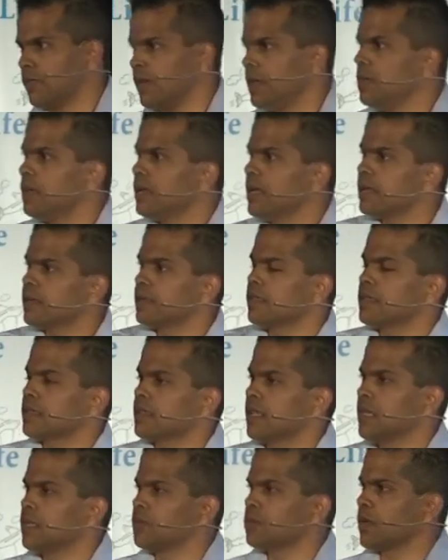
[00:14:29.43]
When you get to the
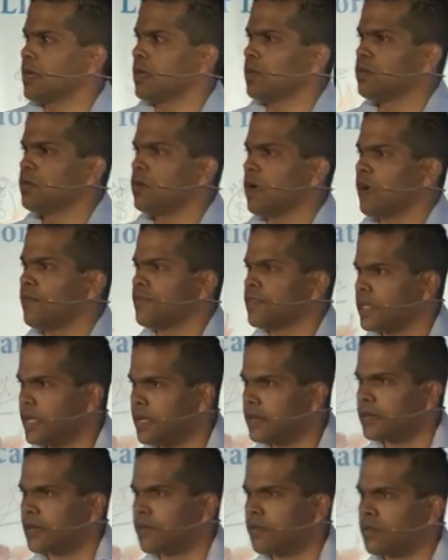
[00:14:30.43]
stage where you have
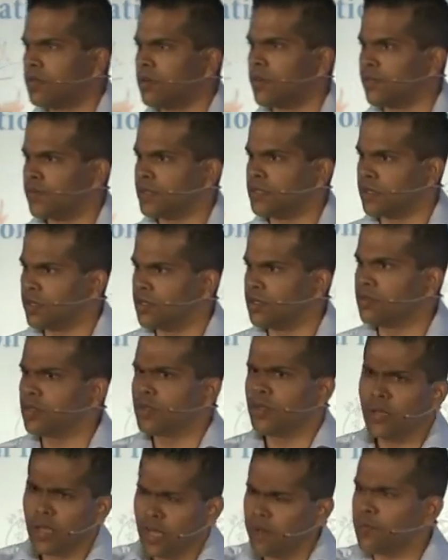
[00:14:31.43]
state revenue office
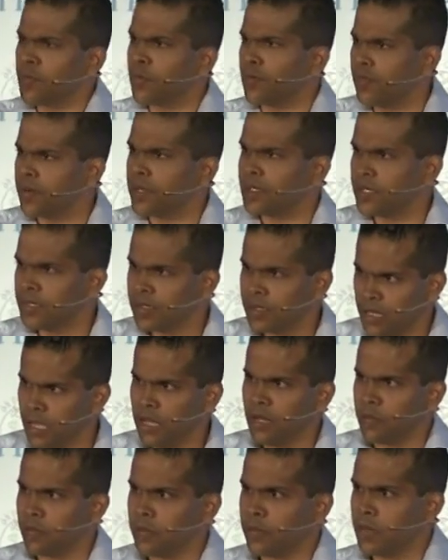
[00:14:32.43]
issues, you'll have professional
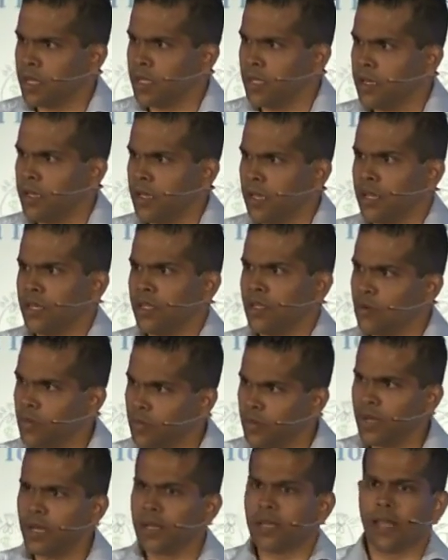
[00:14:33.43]
help, and you
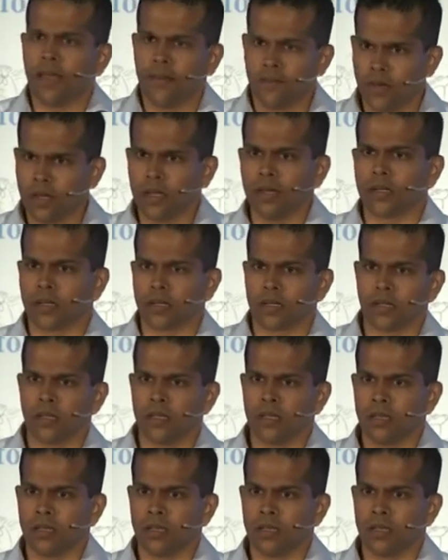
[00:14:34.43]
will have learned,